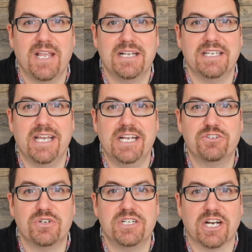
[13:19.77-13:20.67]
as an
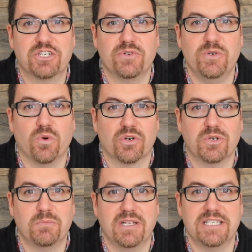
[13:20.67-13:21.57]
introductory
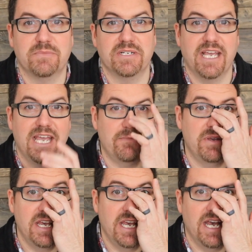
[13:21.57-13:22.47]
worker placement
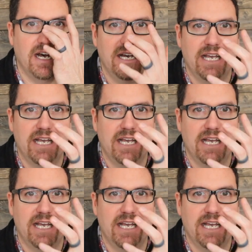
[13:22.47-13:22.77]
game uh,